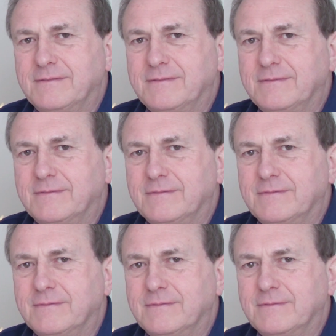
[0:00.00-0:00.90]

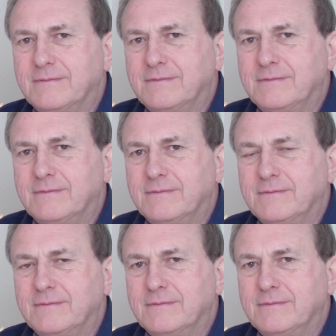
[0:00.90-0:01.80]

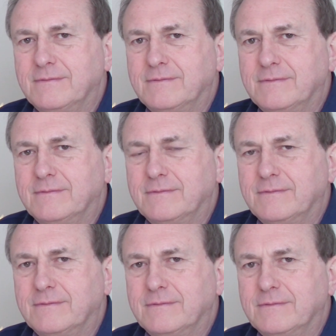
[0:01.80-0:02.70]

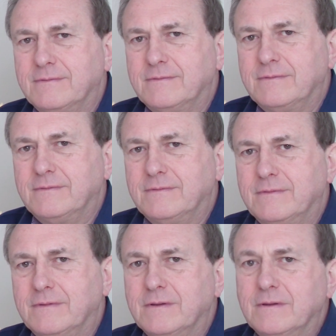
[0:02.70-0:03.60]

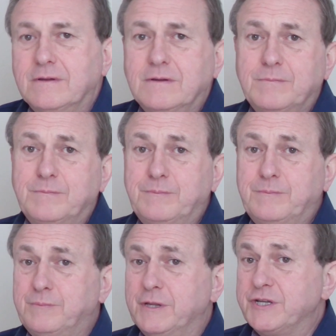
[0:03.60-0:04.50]

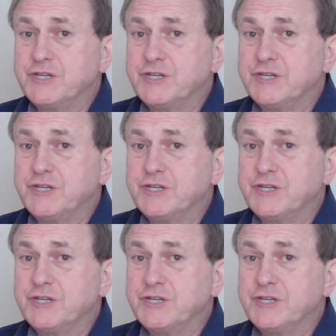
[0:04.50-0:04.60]
This person isn't speaking.